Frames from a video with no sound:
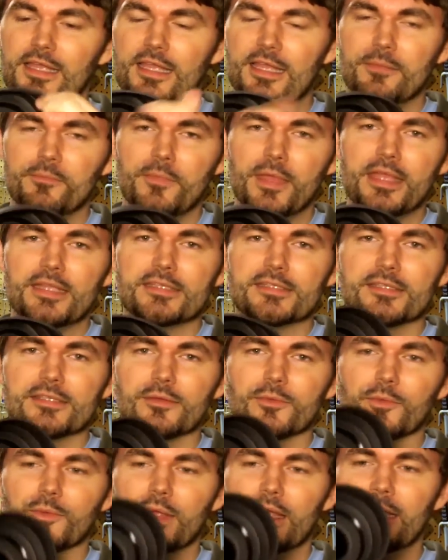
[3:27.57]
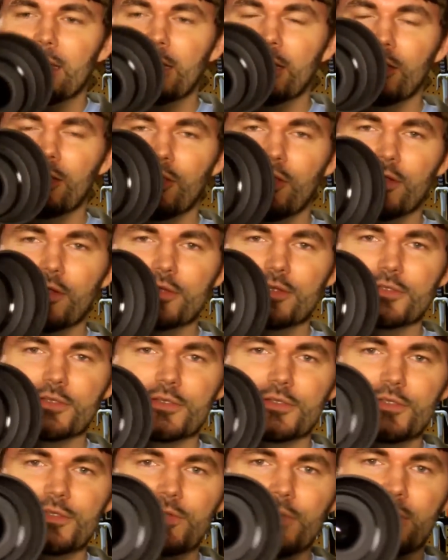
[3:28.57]
it makes the ring
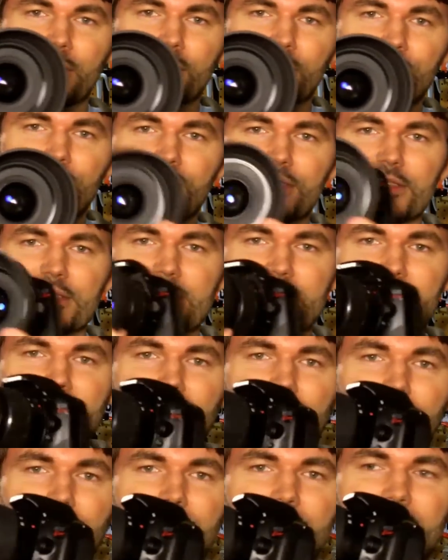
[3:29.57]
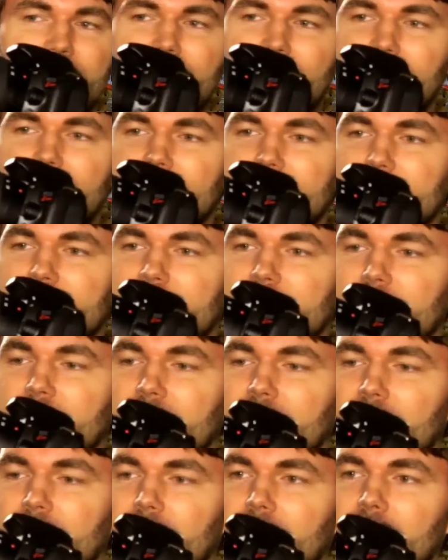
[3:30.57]
larger too. I don't know if you can see how big that is.
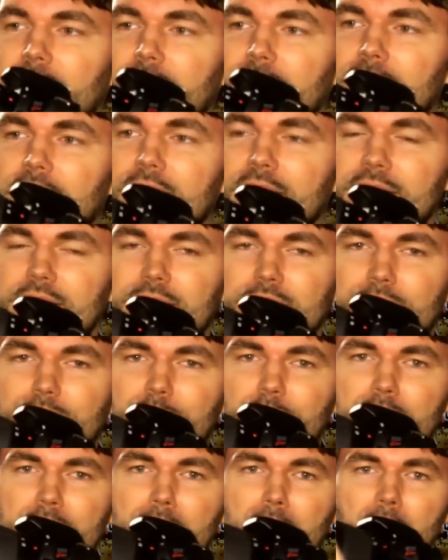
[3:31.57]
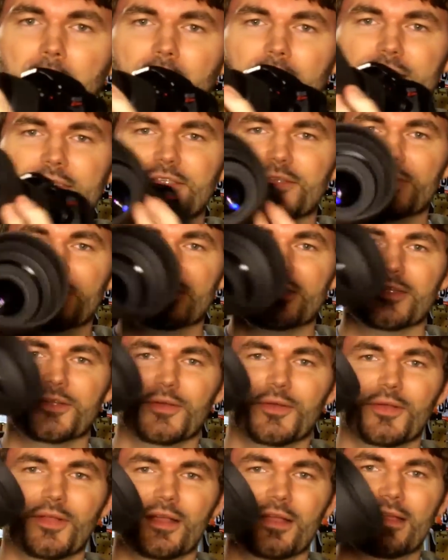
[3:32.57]
Pretty monstrous
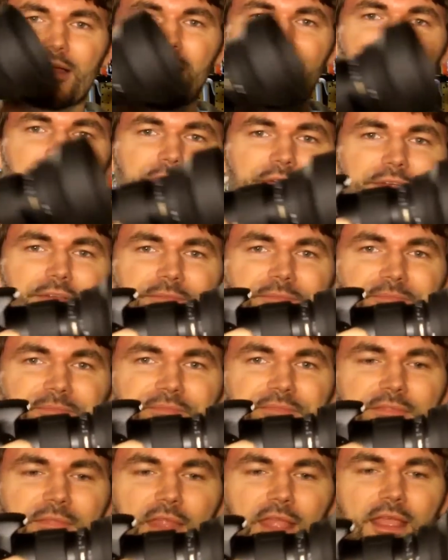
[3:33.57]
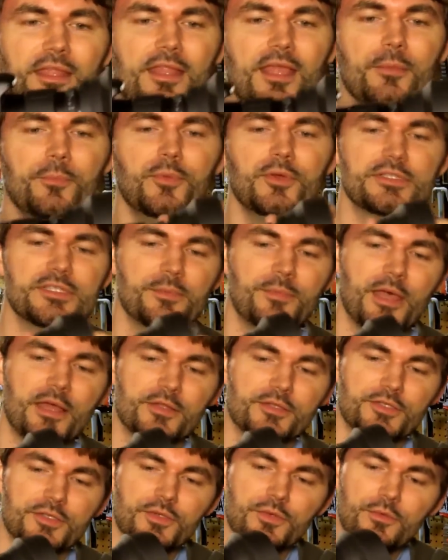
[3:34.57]
little cover. And that puts
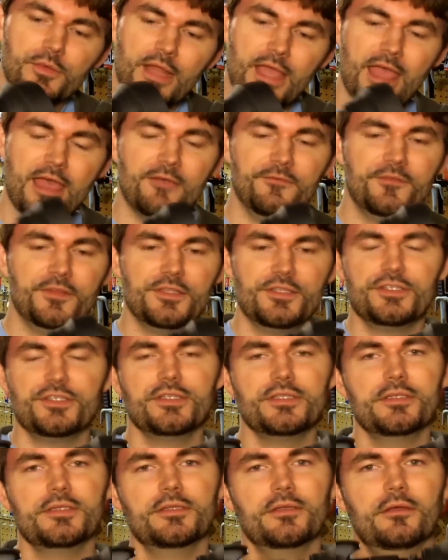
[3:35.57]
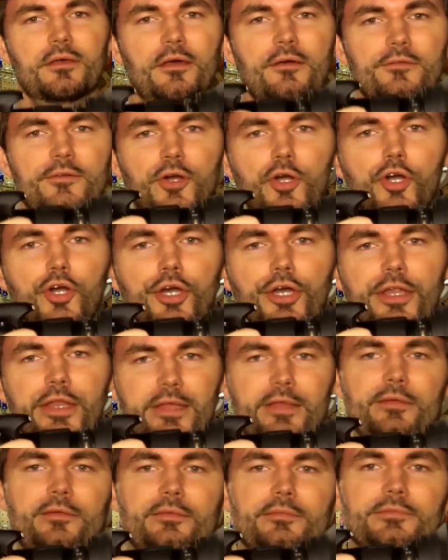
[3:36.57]
about 2.5 inches of
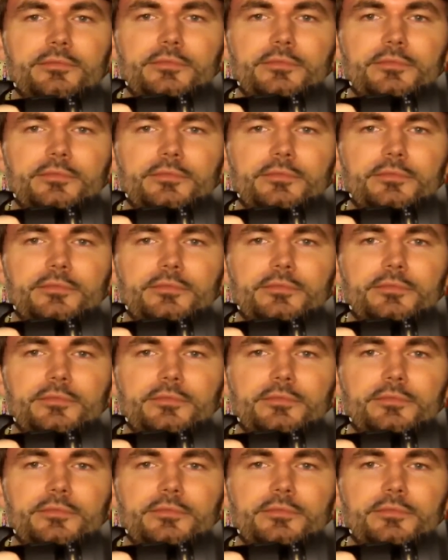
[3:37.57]
hood,